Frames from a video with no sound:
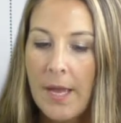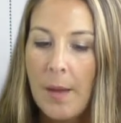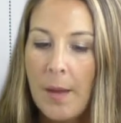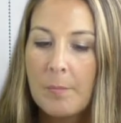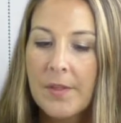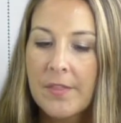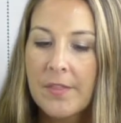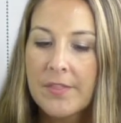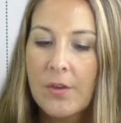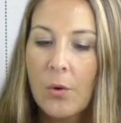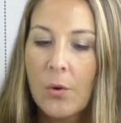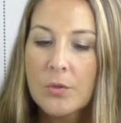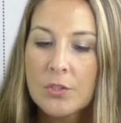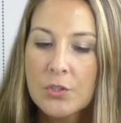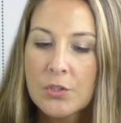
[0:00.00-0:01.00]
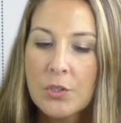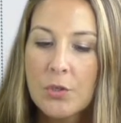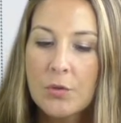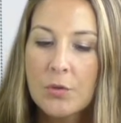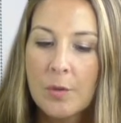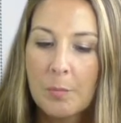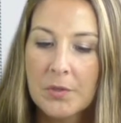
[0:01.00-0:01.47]
but those two,
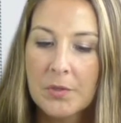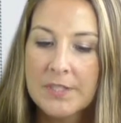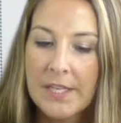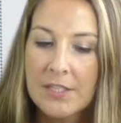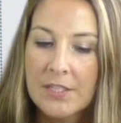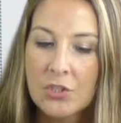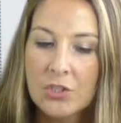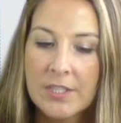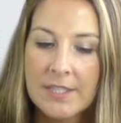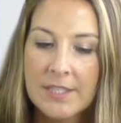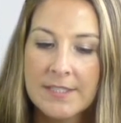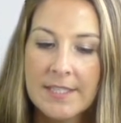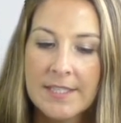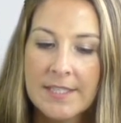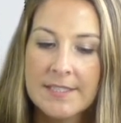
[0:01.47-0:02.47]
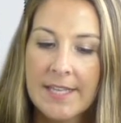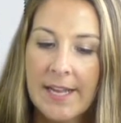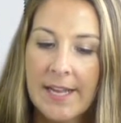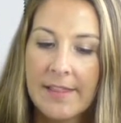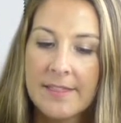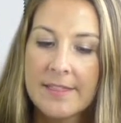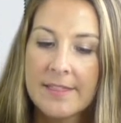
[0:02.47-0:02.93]
the percentage distance
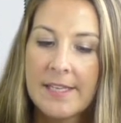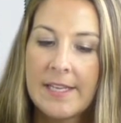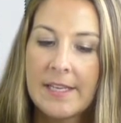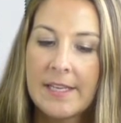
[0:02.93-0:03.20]
and the